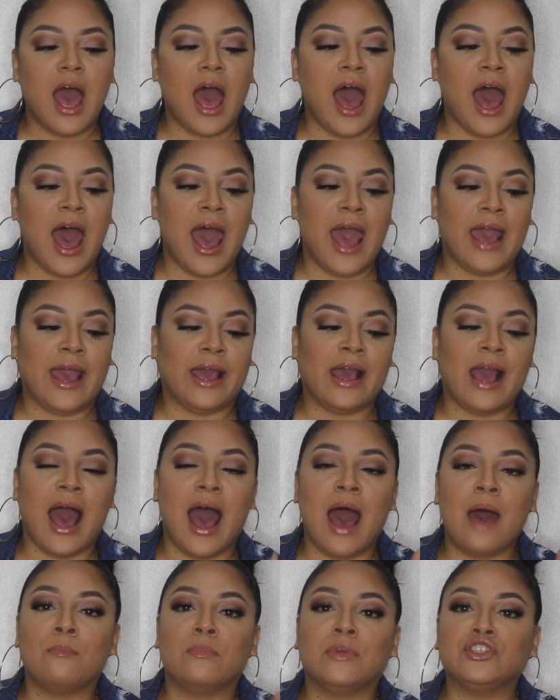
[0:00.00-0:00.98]
I
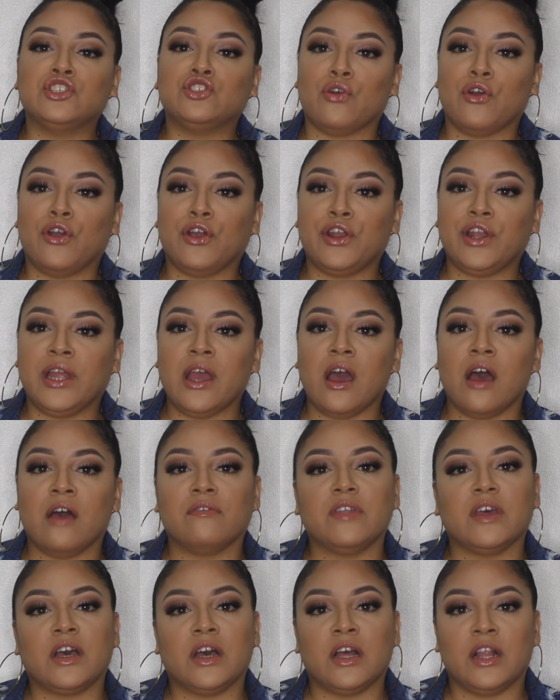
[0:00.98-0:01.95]
got majority
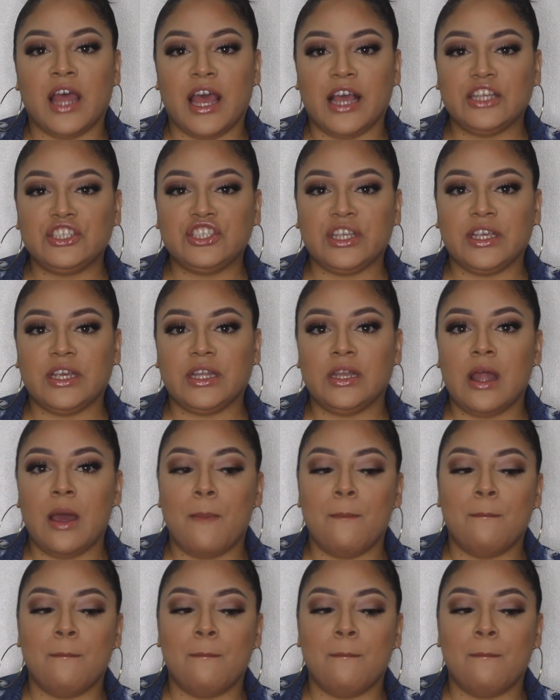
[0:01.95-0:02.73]
of the collection,